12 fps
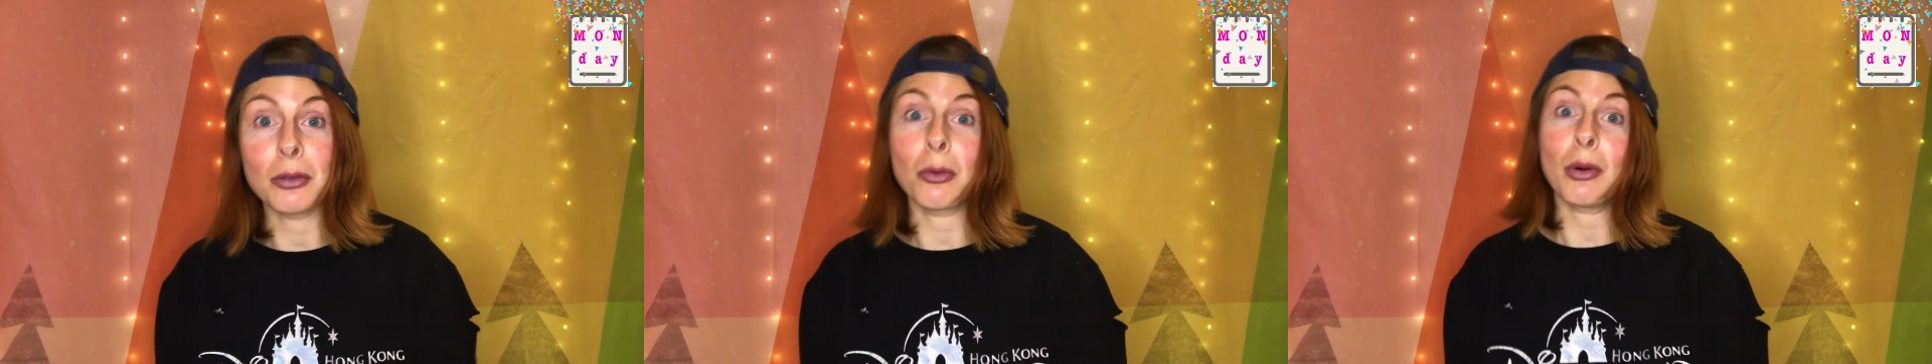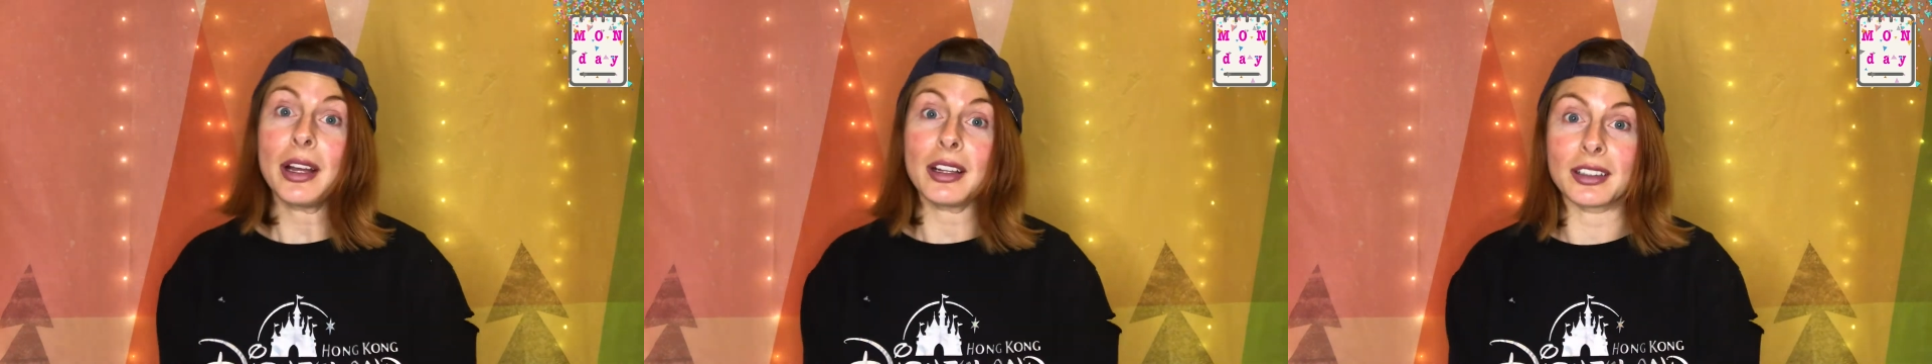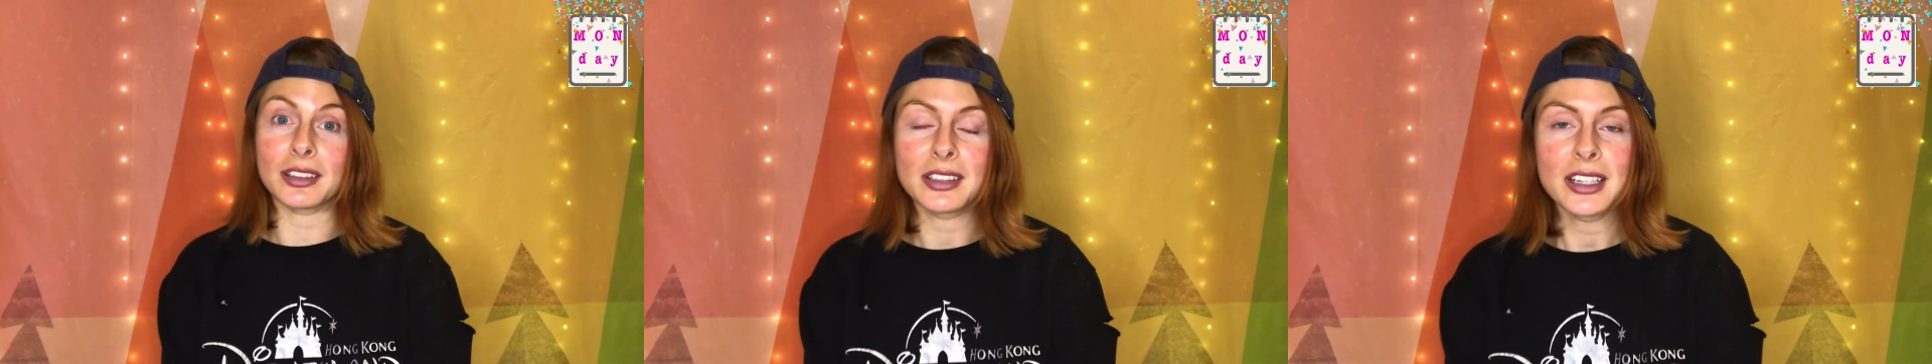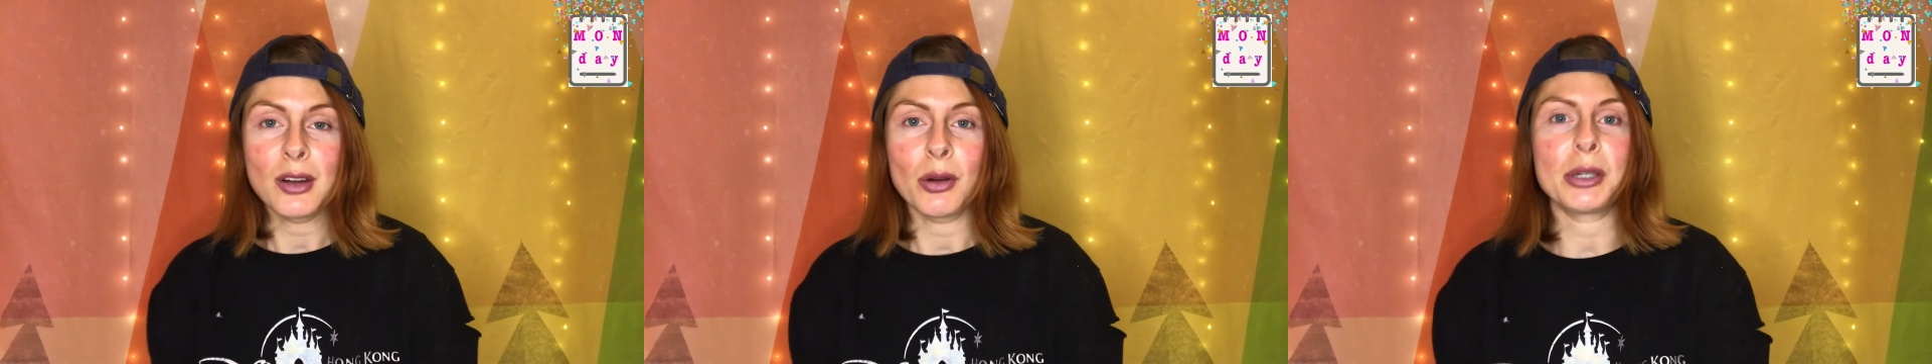Well,
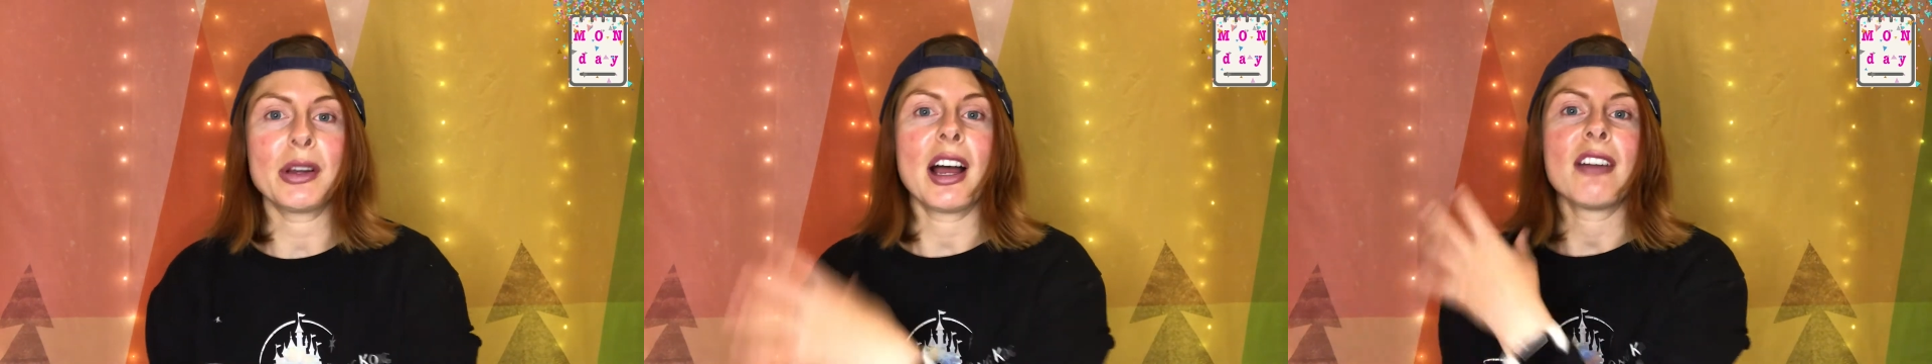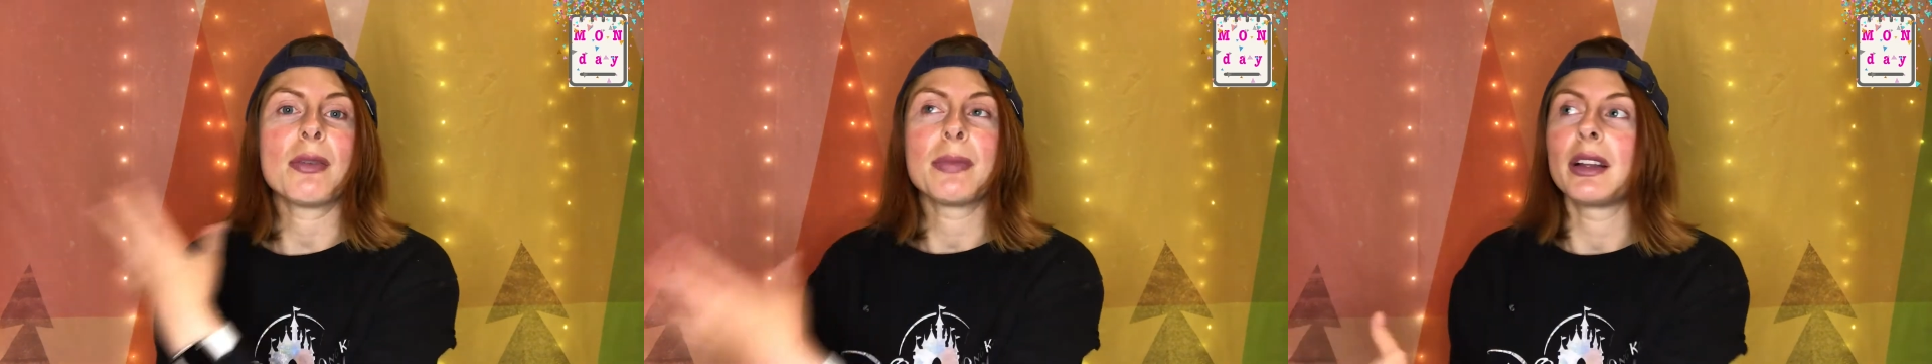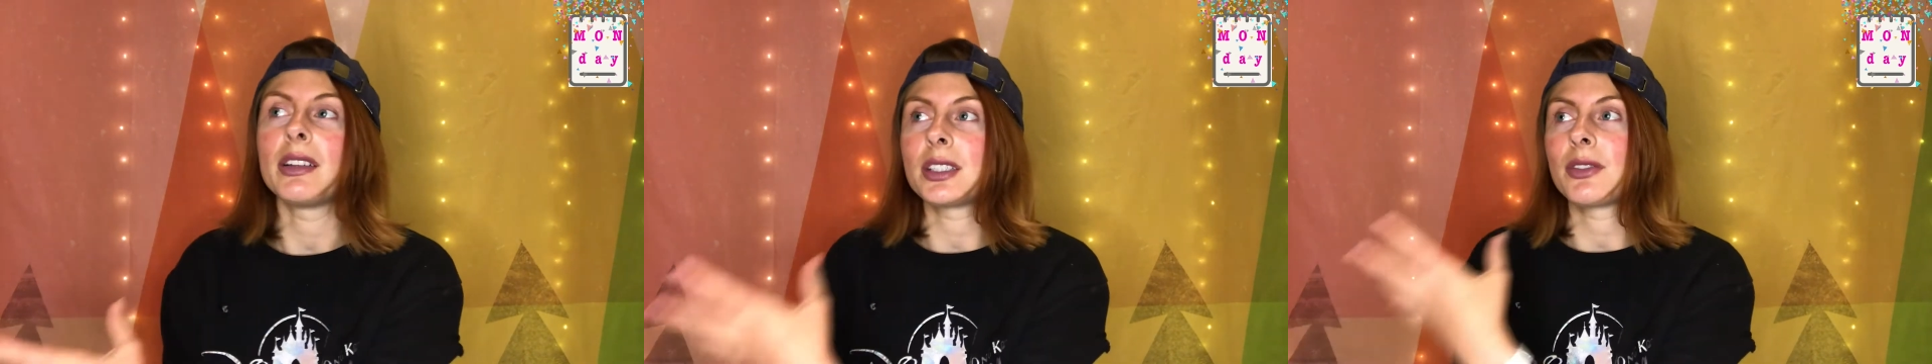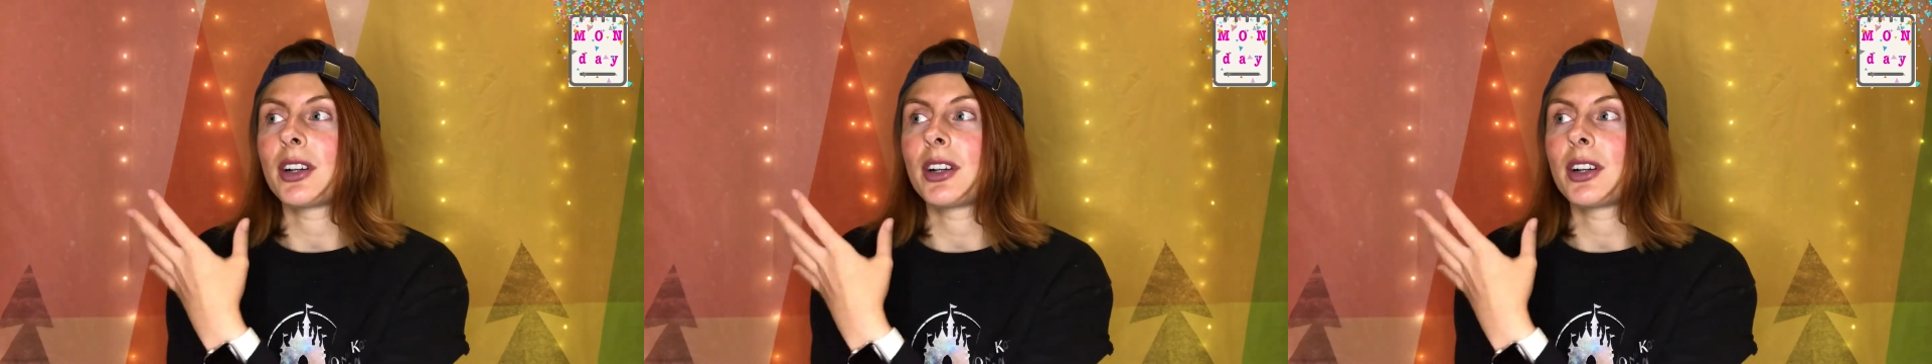when you have a big list of